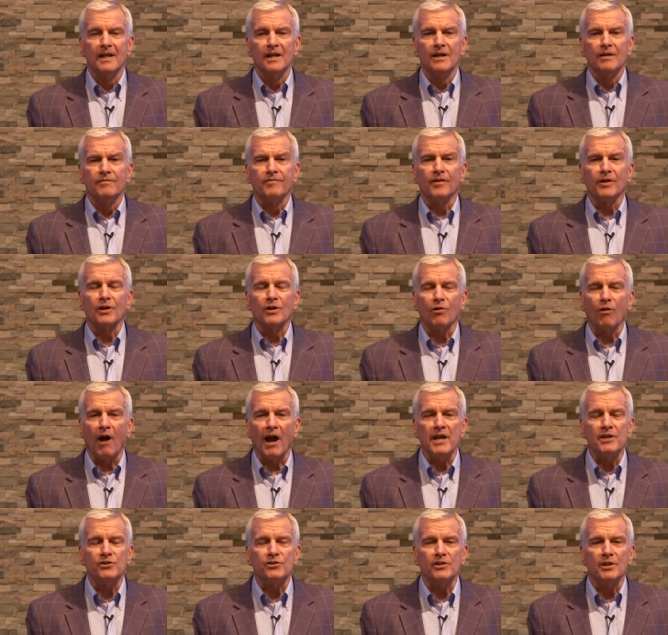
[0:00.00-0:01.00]
For
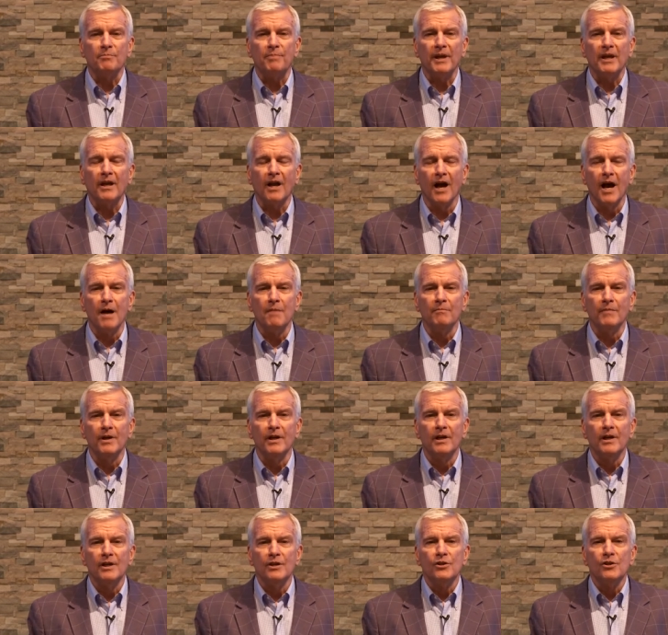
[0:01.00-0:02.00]
Christ to become
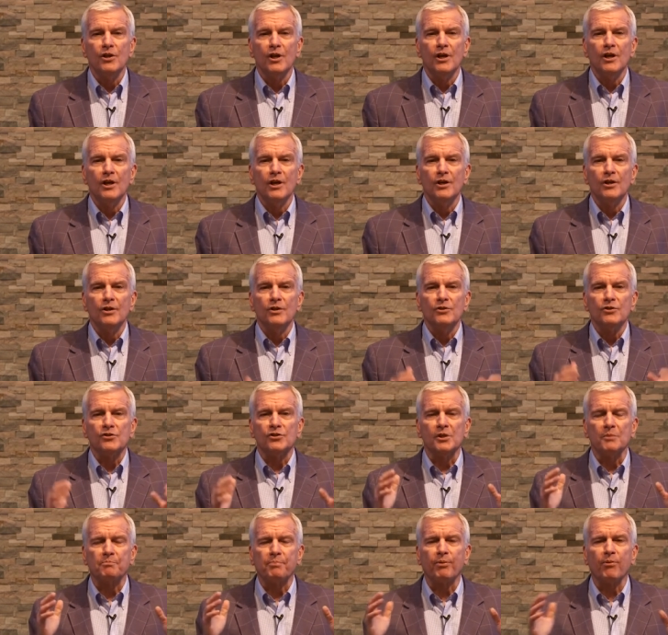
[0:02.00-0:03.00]

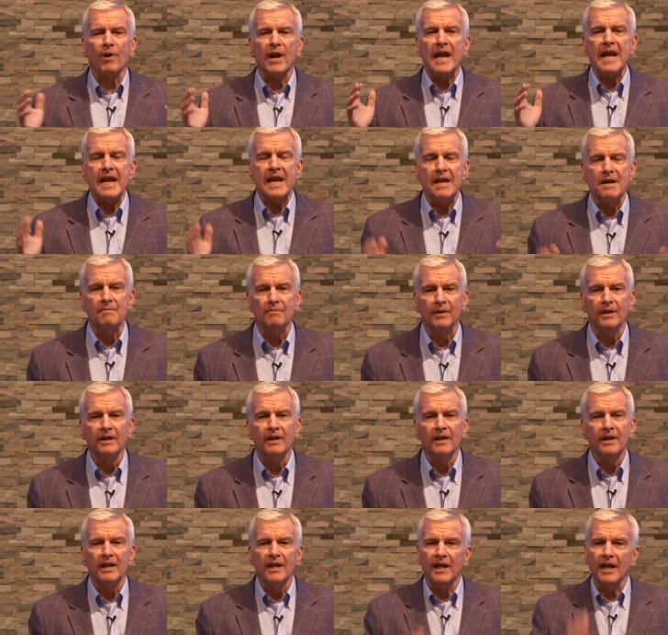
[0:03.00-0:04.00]
supreme
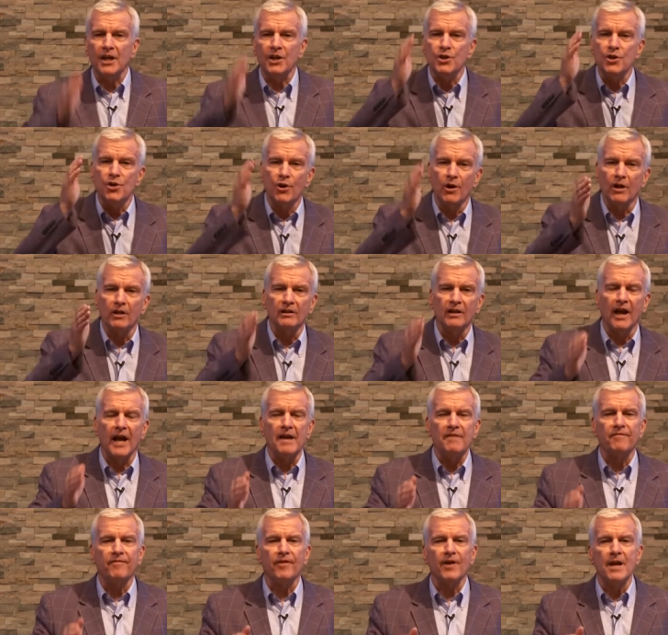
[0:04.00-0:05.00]
in your
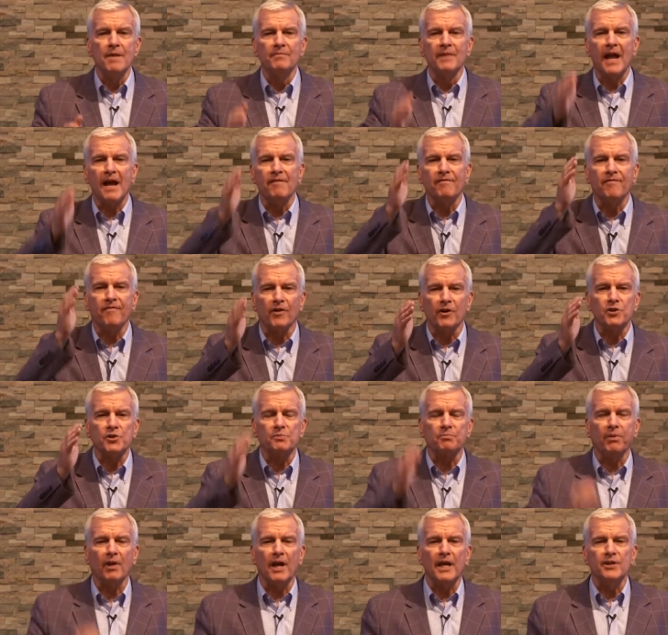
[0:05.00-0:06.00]
life, for Him to have
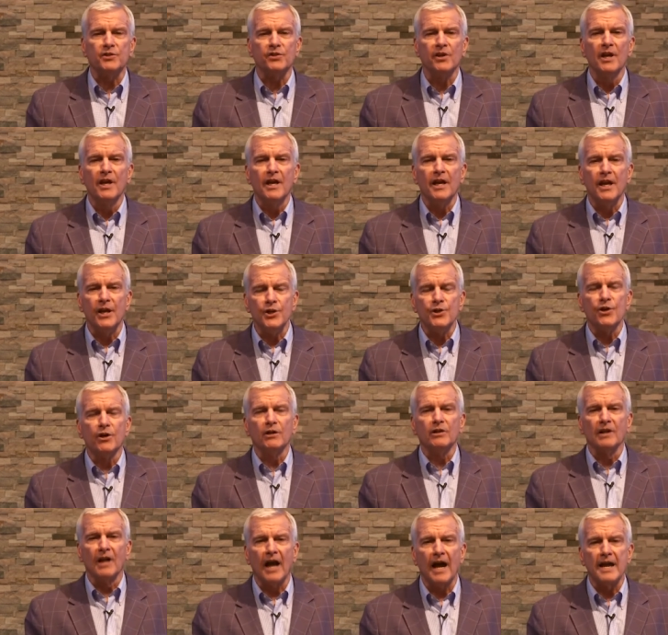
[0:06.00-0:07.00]
first place in your
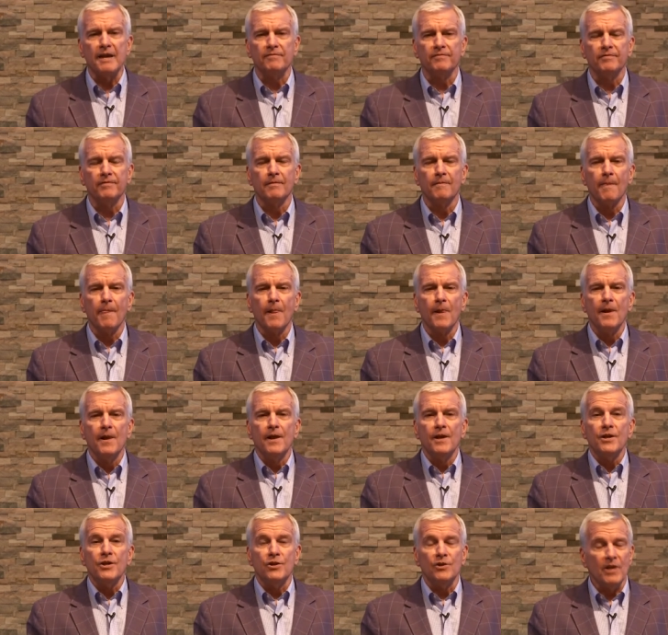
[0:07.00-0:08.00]
life,
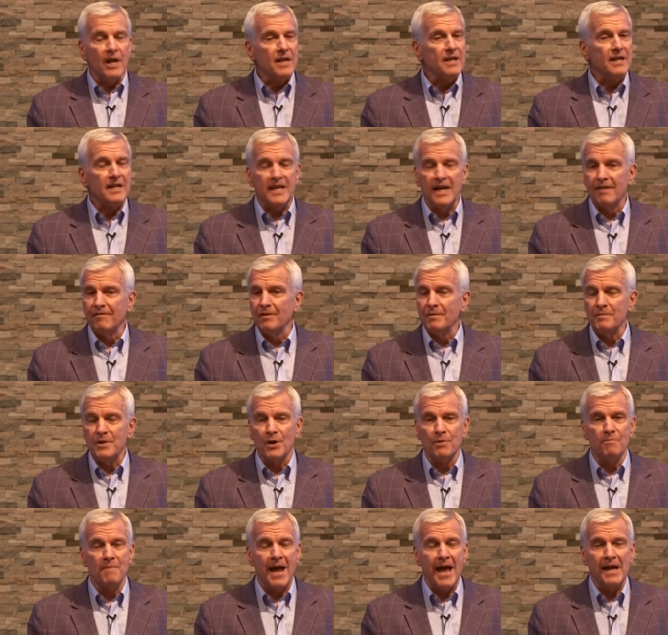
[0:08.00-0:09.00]
you need to give Him
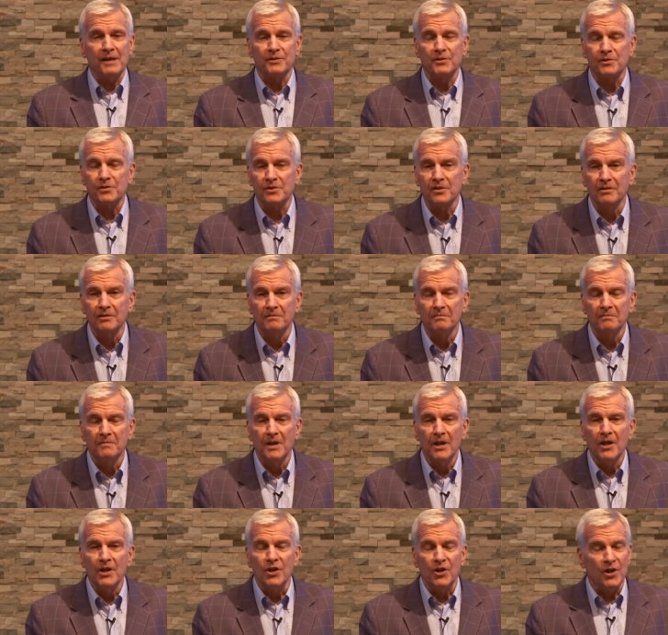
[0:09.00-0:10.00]
your mess.
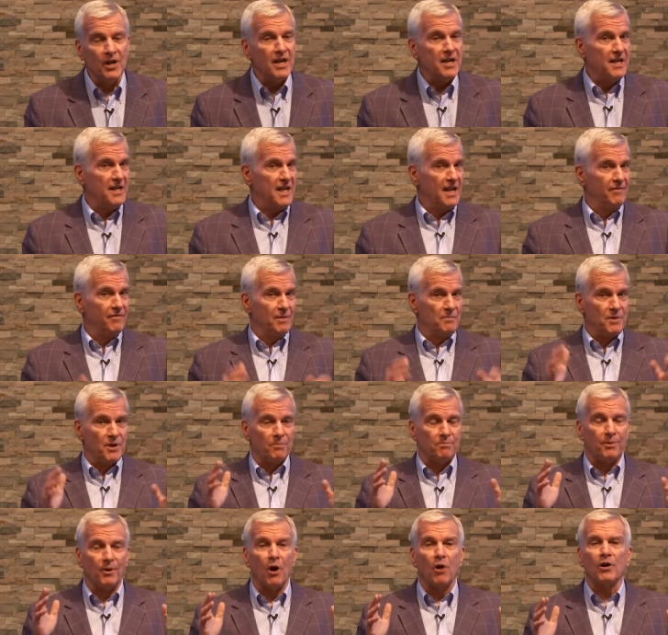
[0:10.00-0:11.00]
You need to give Him your
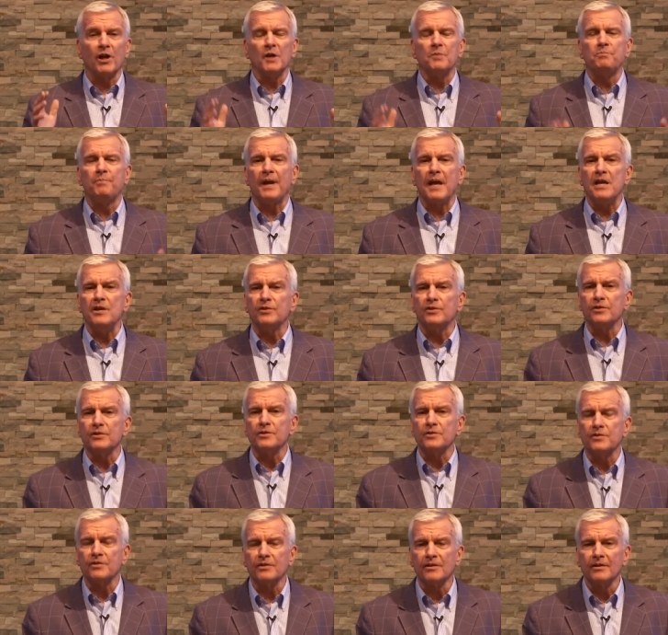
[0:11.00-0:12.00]
broken
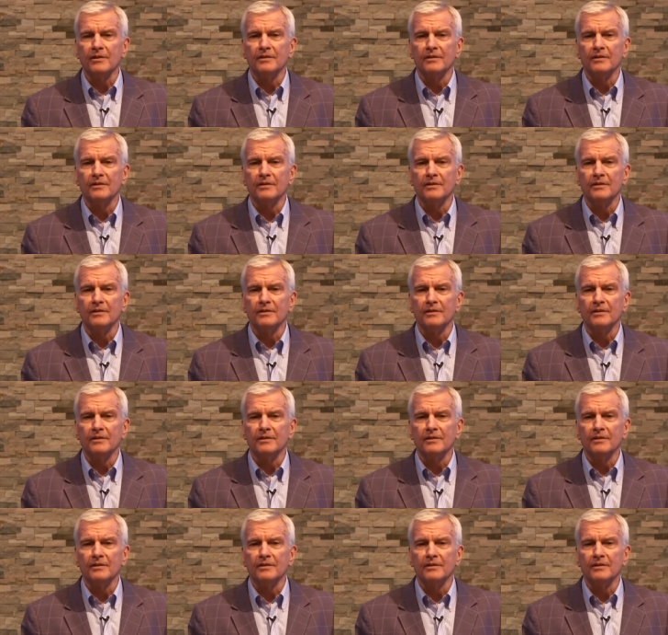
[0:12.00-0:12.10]
pieces.